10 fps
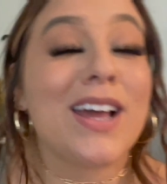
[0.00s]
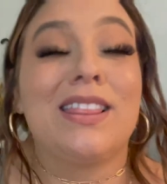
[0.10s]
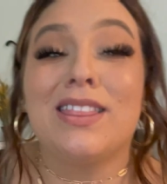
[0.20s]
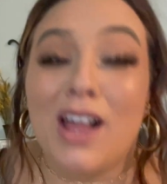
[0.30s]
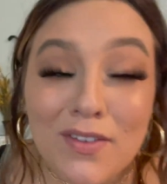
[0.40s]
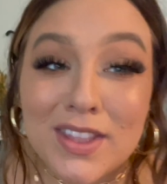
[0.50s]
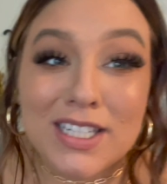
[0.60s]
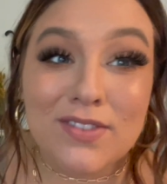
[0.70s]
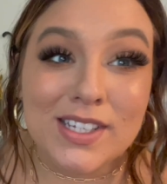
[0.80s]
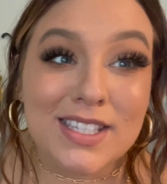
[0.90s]
I love the
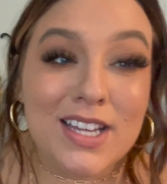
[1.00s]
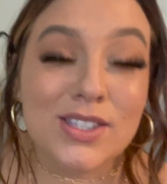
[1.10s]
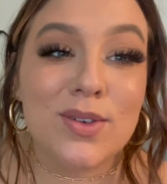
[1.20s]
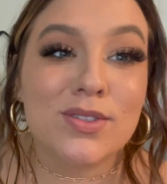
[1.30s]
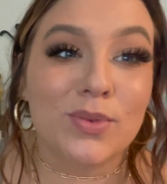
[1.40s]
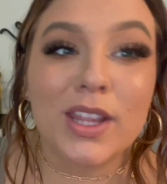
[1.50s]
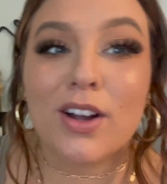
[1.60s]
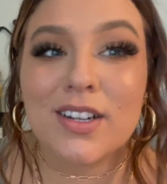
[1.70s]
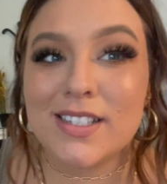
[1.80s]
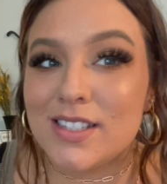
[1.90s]
TV stand, so it was a really
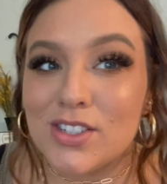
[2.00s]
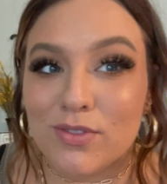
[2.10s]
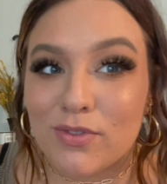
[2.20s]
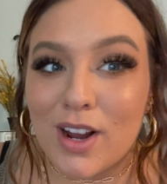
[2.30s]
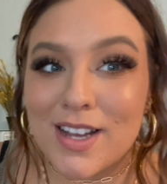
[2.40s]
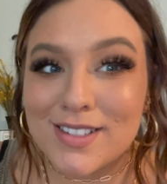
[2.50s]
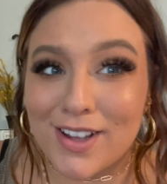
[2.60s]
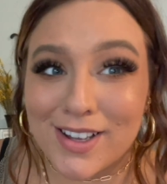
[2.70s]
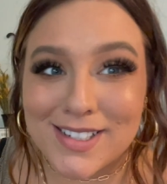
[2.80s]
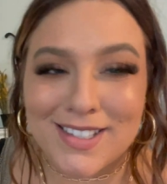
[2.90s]
hard decision for us.
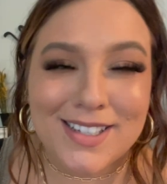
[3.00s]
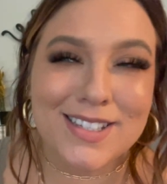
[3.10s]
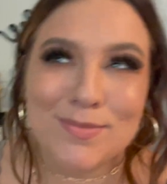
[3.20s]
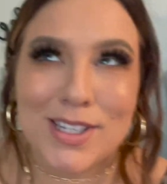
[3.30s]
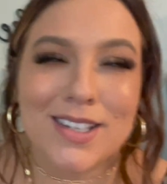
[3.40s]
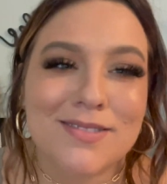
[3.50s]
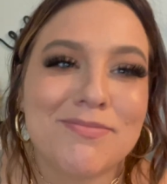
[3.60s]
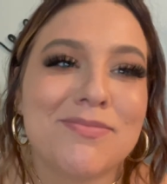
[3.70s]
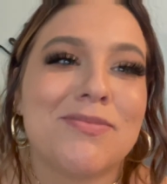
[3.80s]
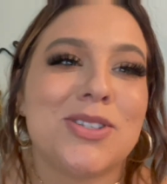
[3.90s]
Honestly, it seems like
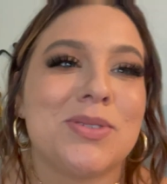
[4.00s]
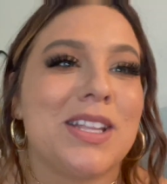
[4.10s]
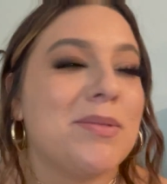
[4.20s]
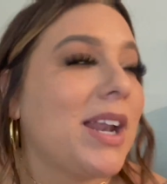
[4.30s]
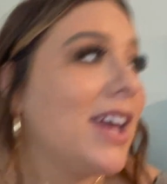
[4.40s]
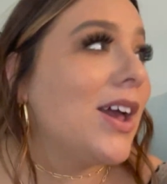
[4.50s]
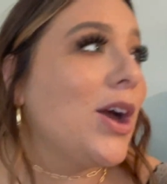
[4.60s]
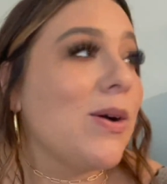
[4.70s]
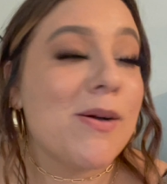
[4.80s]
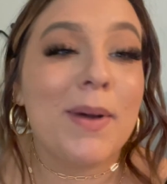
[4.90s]
so silly, but
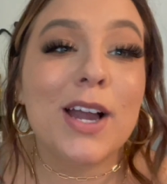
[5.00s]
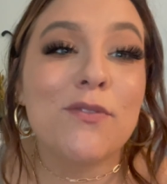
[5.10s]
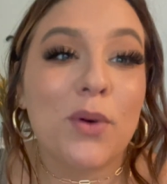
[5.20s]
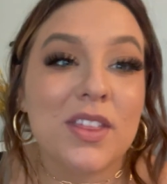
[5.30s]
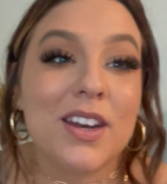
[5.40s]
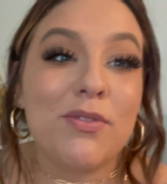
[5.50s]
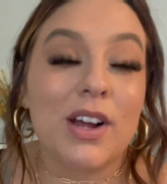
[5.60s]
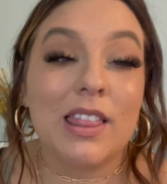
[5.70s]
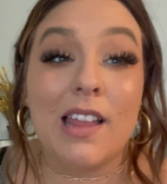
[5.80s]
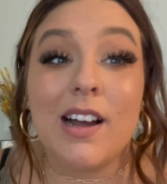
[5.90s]
we went back and forth on it
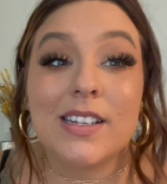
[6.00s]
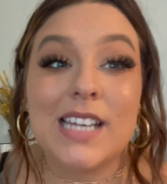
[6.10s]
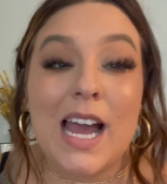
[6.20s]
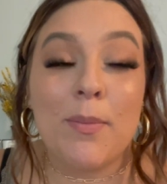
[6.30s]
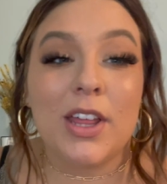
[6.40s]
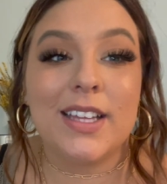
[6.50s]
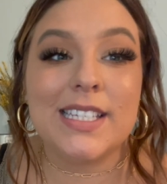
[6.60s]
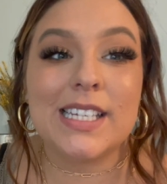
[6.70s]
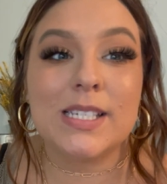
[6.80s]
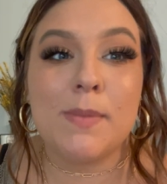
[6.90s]
for a long time, probably like
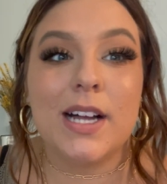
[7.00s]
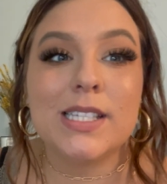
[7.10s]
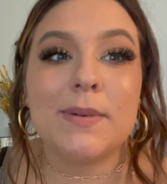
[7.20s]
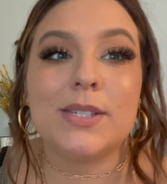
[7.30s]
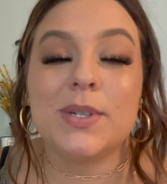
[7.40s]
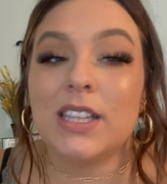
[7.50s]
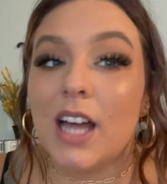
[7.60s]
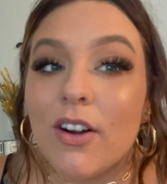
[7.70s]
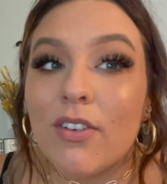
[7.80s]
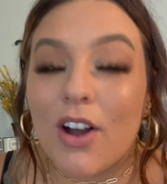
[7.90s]
6 months, because we
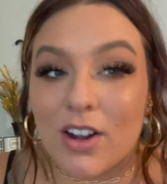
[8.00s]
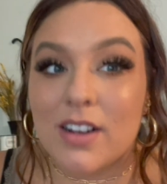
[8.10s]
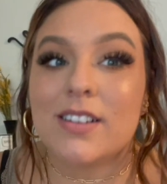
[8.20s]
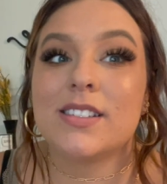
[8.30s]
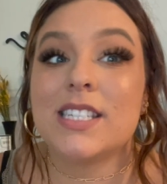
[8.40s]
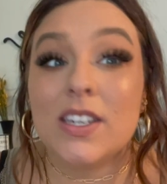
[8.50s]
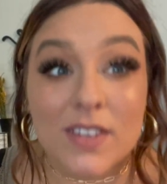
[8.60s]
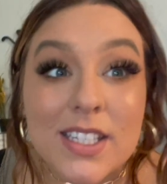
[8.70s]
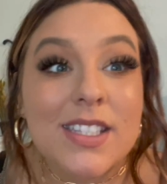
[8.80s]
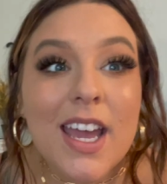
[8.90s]
love our
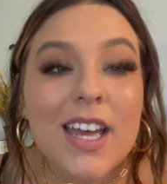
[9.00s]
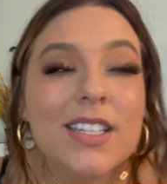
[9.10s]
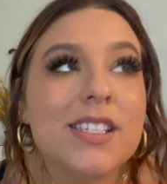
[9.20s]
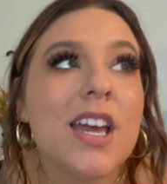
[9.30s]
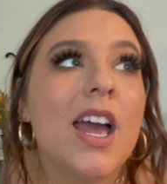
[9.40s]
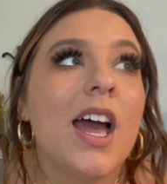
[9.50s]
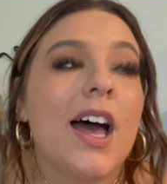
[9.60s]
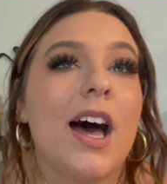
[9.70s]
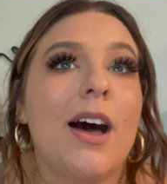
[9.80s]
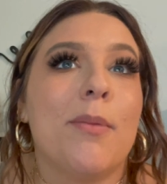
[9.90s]
TV stand.
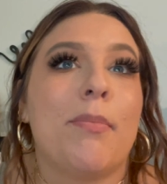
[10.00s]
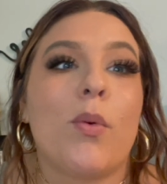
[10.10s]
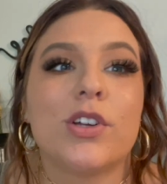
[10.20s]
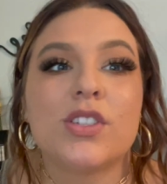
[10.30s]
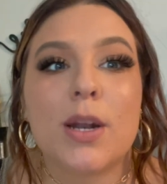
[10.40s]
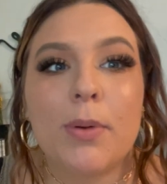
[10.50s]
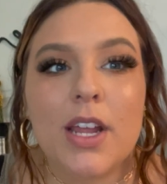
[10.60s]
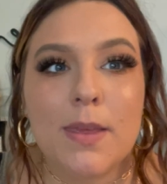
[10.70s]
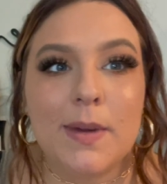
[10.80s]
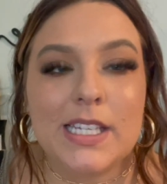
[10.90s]
But we're just gonna put it
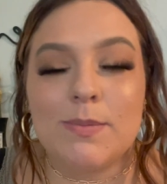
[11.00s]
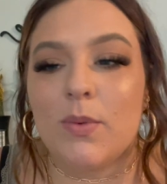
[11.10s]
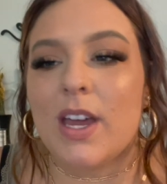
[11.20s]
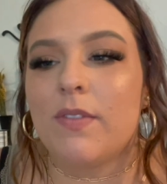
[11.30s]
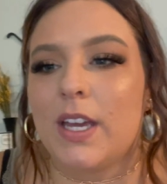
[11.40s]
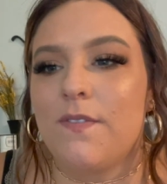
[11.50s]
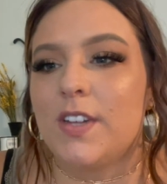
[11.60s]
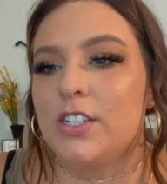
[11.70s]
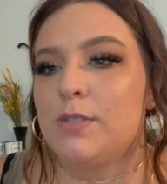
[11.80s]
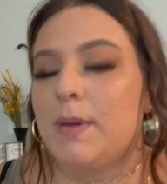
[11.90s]
in the basement. We have like a
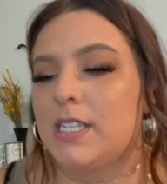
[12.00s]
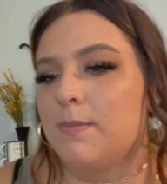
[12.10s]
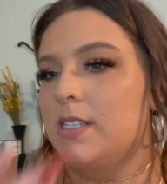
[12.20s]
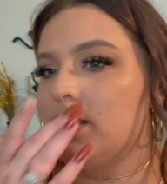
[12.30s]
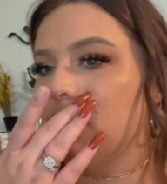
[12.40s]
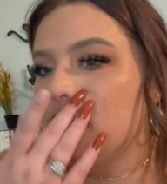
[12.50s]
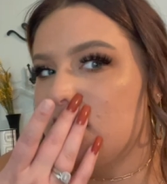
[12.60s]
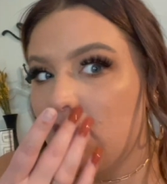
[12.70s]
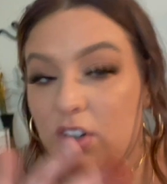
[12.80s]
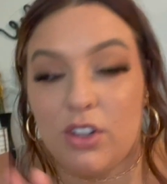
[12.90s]
finished basement, so it's
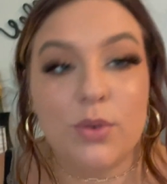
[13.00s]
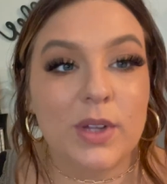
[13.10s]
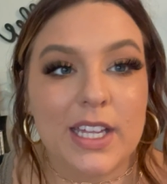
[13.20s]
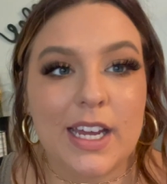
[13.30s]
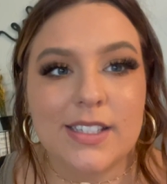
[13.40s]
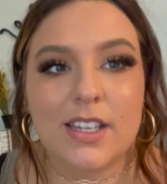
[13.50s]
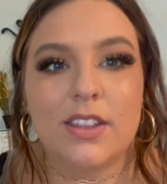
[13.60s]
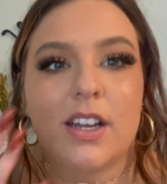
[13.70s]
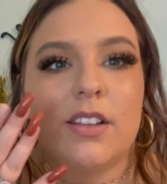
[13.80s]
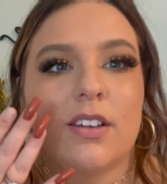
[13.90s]
still gonna look really nice down
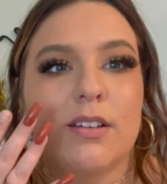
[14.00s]
there.